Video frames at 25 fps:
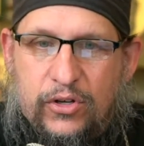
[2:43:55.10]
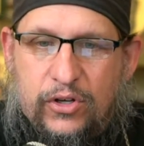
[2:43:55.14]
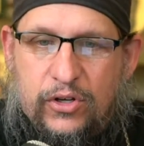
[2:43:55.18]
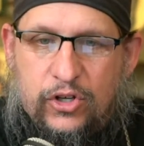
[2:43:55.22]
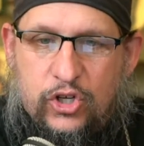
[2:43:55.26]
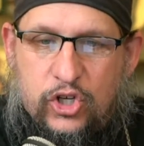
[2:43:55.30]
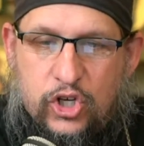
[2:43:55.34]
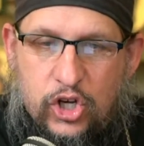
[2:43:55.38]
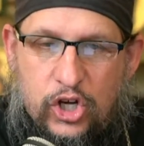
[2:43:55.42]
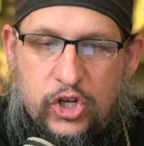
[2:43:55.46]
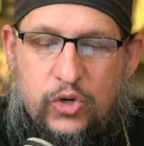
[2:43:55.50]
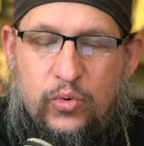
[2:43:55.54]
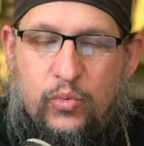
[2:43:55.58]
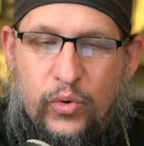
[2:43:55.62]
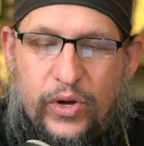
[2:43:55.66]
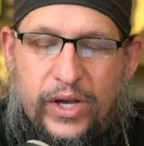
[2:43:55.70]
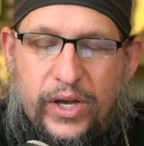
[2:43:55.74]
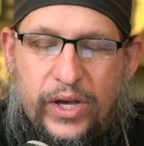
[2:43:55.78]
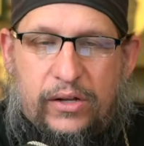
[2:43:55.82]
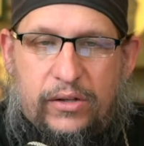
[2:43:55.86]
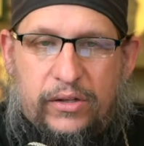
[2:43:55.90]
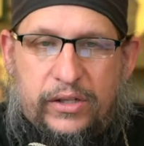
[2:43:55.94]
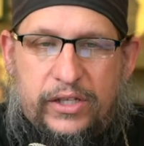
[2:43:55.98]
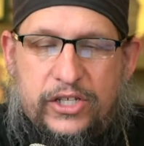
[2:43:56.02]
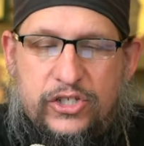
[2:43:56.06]

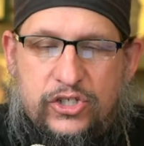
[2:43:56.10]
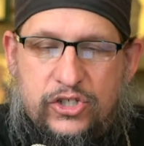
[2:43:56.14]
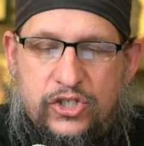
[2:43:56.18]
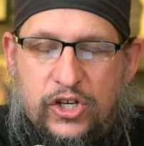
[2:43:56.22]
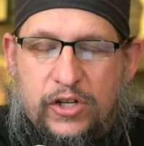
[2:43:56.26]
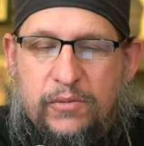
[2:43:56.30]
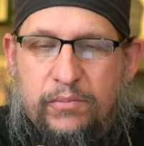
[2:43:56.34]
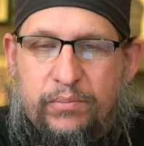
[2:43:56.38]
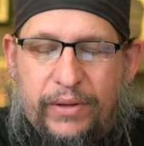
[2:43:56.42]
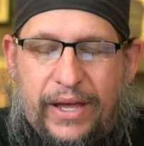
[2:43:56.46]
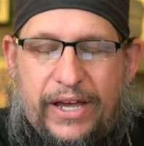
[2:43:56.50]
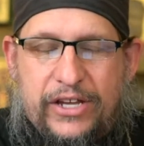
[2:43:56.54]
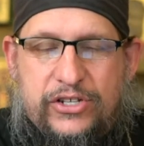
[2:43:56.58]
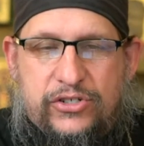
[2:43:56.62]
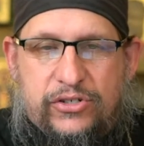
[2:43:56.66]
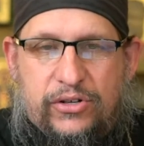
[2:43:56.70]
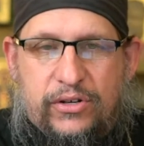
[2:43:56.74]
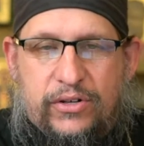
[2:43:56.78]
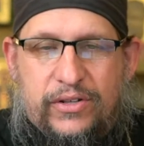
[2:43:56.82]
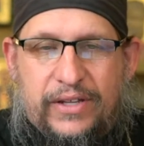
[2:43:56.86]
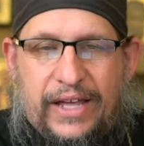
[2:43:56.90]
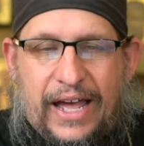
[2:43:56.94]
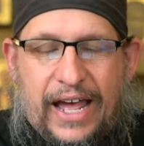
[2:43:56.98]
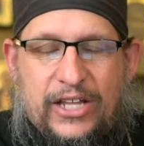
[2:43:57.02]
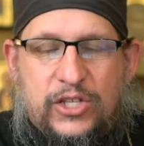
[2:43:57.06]
goodwill, his good pleasure.
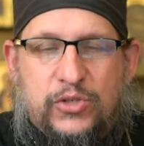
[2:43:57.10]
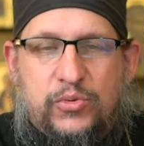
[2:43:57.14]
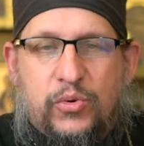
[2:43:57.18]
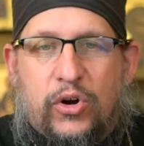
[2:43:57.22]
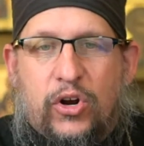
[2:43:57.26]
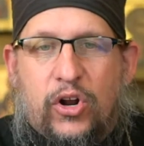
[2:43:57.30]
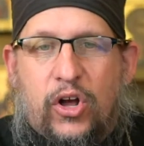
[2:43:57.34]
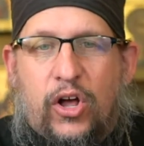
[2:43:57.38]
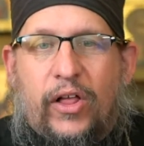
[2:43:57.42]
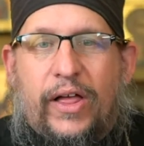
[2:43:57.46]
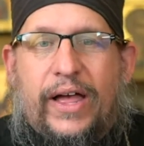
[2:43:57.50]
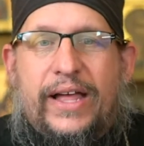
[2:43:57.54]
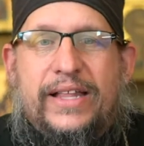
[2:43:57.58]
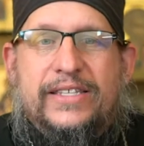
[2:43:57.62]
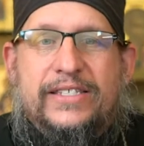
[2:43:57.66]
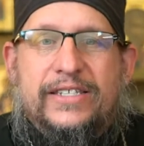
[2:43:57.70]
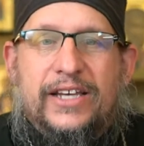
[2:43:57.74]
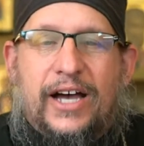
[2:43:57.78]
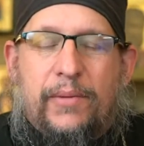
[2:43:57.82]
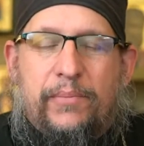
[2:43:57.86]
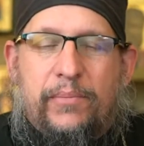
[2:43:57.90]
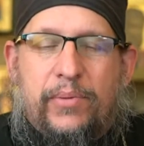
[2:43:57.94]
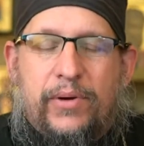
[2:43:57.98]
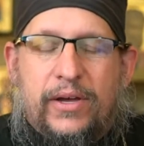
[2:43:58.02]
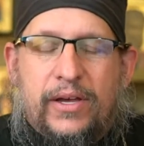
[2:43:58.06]
That's where it all ends
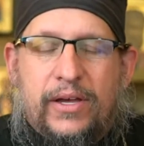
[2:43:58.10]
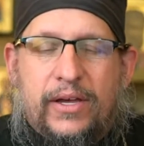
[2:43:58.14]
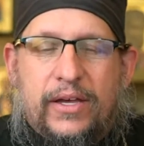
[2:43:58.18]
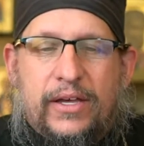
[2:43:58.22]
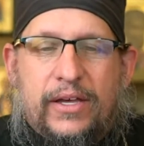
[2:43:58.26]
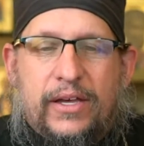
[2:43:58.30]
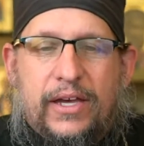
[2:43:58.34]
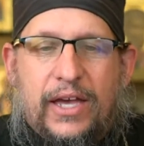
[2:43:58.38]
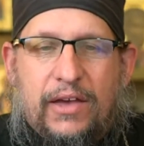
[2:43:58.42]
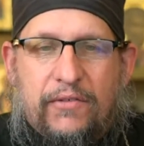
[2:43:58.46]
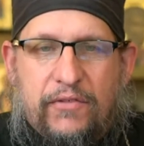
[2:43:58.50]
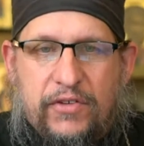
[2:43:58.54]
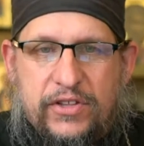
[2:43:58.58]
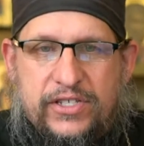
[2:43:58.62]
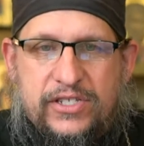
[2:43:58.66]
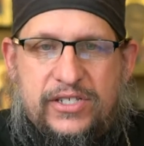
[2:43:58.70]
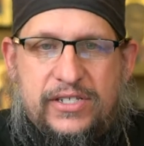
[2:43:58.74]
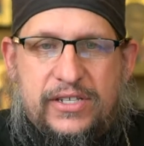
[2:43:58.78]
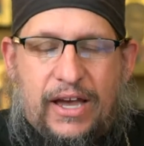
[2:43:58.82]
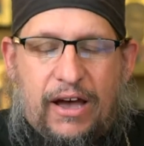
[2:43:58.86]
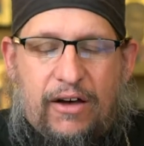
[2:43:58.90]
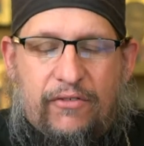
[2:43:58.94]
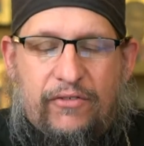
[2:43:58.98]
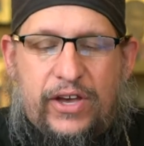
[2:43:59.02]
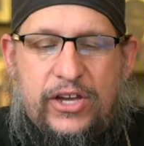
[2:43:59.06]
up if it's
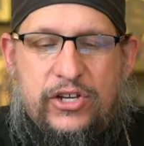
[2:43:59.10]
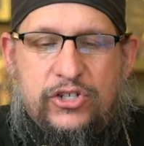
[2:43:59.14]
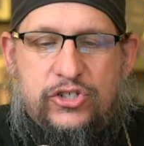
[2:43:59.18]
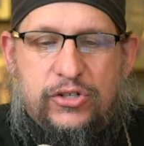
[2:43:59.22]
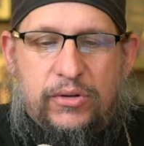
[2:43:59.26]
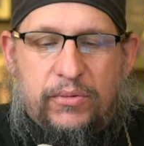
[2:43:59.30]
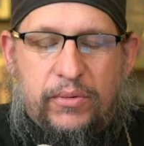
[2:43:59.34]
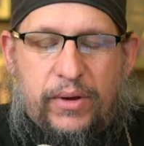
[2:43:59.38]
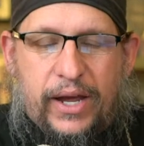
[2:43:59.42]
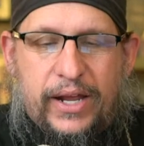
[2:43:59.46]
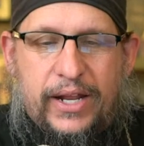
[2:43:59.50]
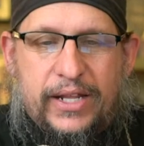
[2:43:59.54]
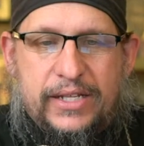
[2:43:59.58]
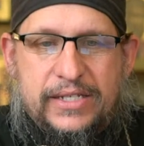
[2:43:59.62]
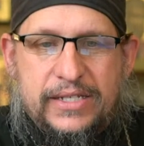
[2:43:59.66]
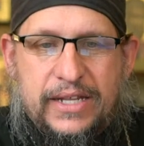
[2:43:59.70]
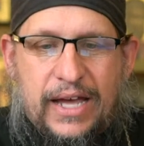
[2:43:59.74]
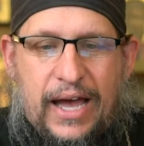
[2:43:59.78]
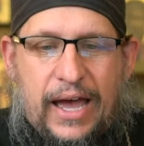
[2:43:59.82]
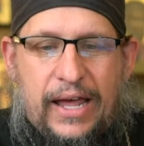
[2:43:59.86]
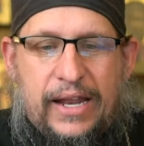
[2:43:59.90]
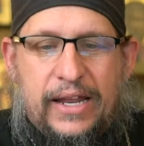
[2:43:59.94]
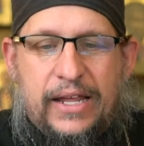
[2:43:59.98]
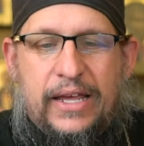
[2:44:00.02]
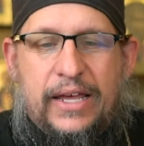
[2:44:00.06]
salvation, right? It's
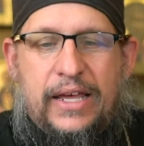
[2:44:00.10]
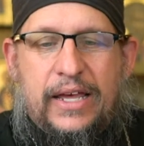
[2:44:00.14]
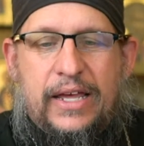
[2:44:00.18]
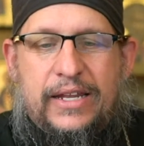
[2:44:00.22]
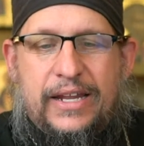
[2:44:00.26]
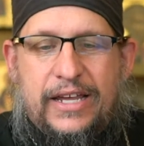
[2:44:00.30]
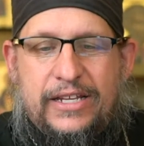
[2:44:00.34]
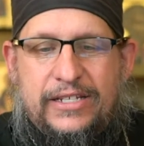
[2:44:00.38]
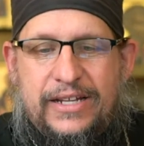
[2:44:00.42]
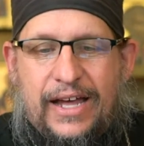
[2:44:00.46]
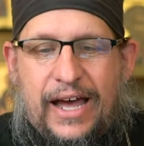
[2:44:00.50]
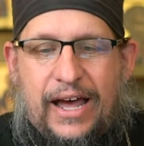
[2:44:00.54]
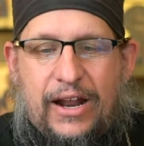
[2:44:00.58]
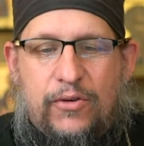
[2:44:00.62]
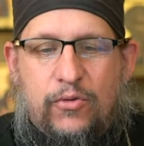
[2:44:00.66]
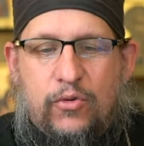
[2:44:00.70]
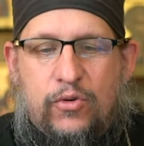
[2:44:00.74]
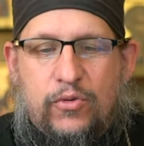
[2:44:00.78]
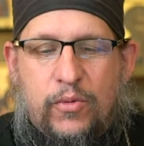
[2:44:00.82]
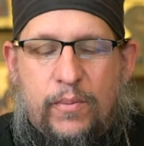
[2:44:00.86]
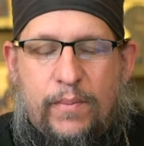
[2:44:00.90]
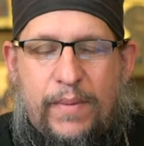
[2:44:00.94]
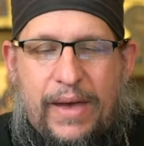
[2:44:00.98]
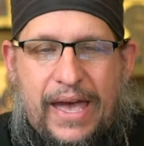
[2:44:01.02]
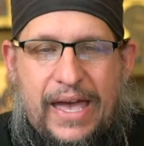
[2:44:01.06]
not does not
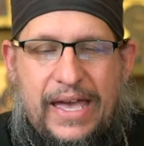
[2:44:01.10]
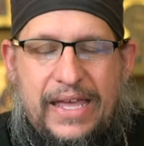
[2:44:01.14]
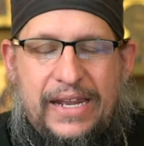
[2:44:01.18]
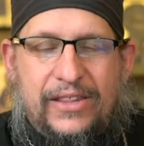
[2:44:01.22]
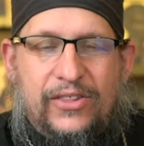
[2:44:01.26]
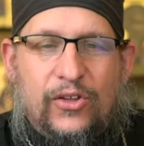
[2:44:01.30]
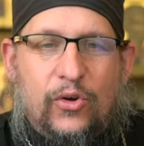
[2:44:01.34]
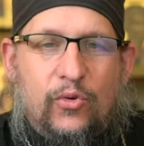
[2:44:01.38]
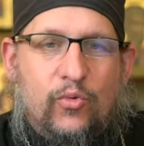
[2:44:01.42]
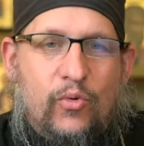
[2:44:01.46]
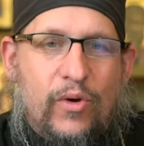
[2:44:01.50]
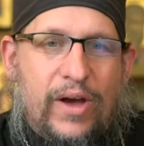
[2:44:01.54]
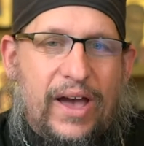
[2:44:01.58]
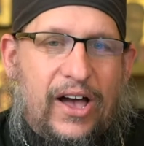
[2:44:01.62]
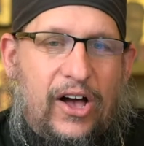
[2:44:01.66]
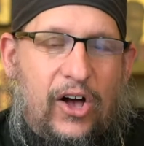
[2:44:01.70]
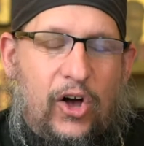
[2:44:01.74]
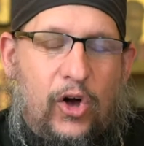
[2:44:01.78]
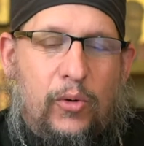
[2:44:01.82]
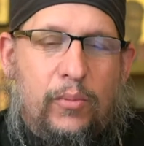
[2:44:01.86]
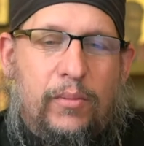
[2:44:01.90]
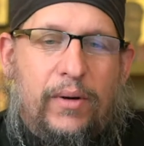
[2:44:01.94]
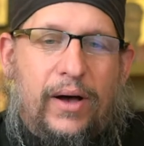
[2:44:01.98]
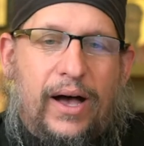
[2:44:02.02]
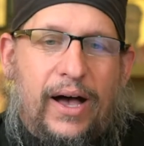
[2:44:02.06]
remain in the
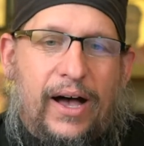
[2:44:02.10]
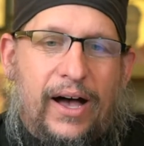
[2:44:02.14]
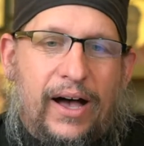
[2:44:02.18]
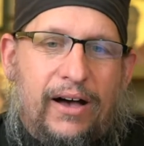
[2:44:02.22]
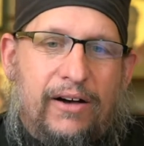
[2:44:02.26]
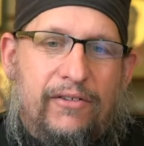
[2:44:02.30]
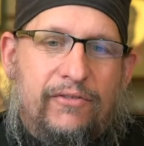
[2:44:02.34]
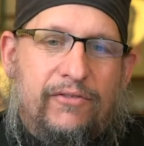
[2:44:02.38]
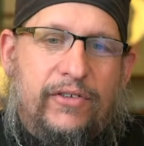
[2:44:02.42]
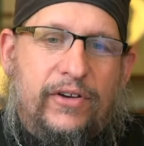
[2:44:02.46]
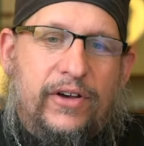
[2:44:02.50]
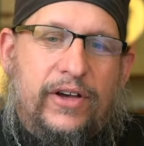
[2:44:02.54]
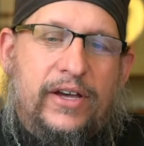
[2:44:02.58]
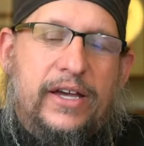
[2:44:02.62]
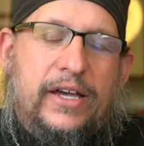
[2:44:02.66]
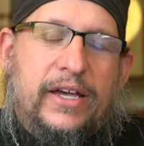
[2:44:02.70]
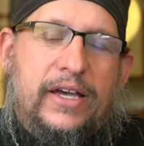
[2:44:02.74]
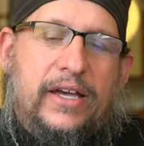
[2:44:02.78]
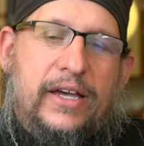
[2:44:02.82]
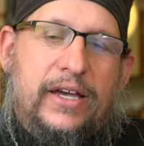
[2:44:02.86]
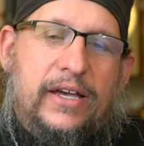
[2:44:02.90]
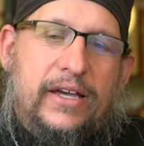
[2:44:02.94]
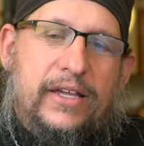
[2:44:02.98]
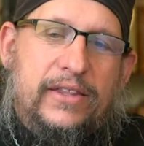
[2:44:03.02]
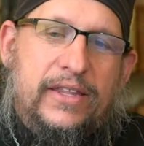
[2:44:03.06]
realm of
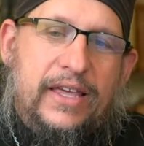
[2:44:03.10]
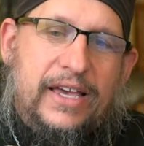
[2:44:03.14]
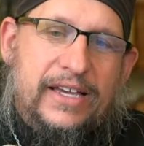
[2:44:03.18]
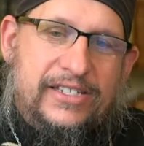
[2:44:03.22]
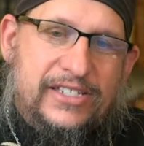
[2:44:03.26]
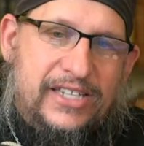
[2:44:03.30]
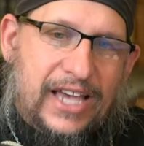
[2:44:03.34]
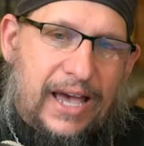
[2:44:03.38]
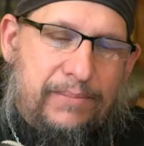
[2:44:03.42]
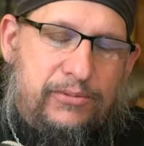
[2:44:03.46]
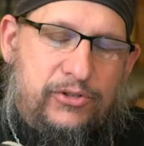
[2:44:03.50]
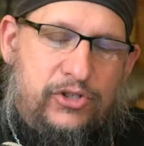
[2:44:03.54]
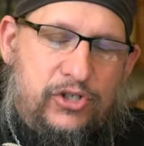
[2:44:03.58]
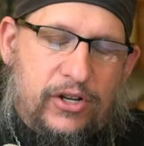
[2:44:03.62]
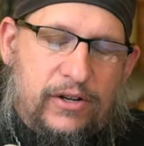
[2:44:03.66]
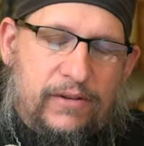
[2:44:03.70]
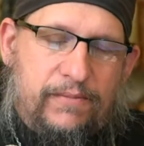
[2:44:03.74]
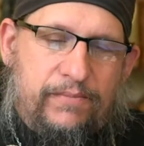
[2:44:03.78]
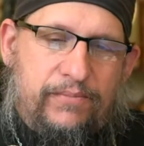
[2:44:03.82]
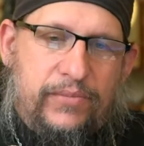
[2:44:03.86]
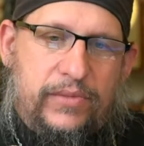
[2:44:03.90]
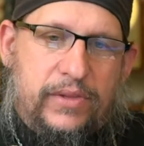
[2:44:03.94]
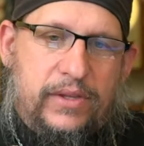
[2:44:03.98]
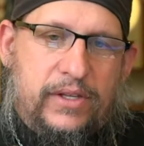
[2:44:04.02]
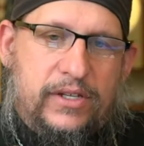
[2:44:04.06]
the exception.
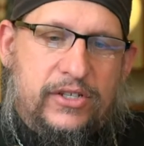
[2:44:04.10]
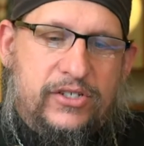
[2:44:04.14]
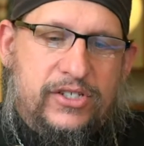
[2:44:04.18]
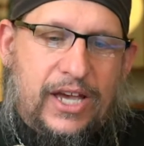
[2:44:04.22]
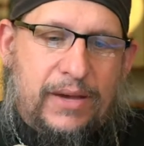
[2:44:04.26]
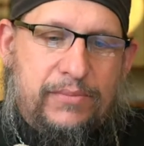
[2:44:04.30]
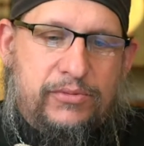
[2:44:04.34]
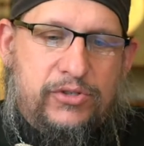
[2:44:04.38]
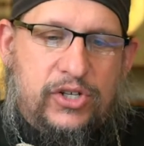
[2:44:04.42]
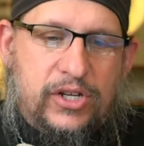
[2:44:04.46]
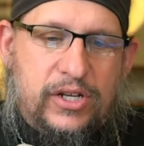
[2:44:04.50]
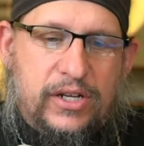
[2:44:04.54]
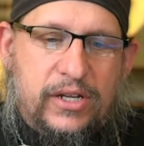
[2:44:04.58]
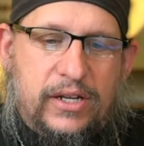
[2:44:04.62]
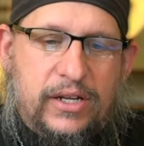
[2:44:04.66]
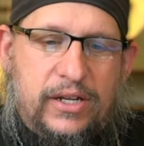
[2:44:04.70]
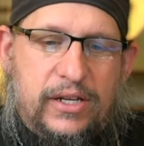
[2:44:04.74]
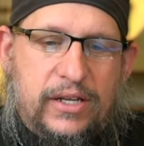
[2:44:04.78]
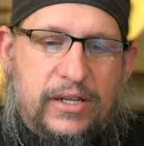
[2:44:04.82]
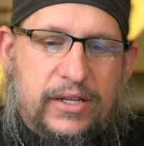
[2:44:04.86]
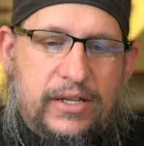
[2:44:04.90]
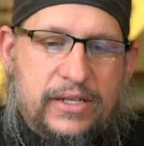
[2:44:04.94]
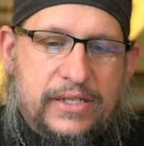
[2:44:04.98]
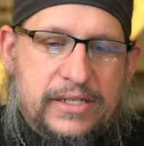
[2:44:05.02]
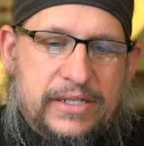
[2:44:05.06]
exception
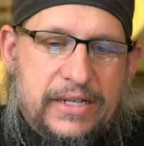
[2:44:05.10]
is